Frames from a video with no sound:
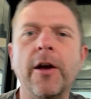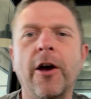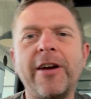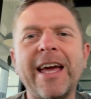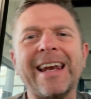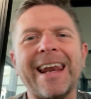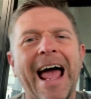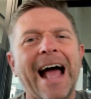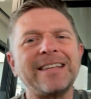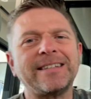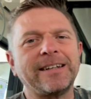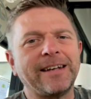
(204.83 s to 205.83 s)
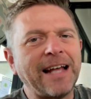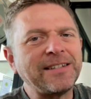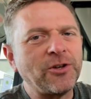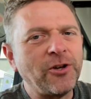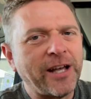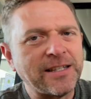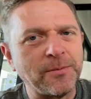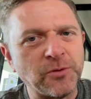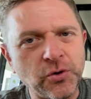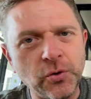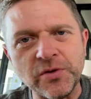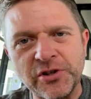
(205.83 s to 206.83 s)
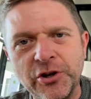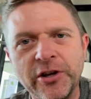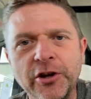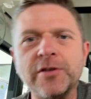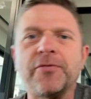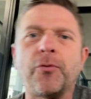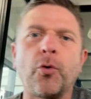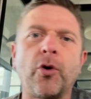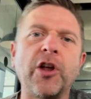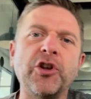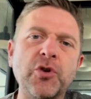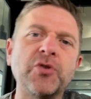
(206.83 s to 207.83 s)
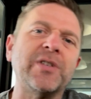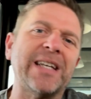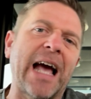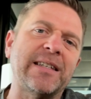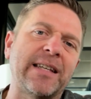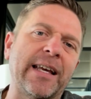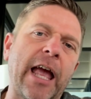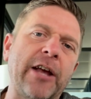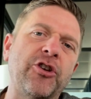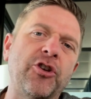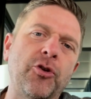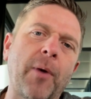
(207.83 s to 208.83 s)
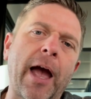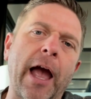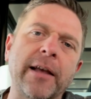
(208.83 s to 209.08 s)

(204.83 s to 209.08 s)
Okay, last, let's look at some tools you can use for user testing and QA.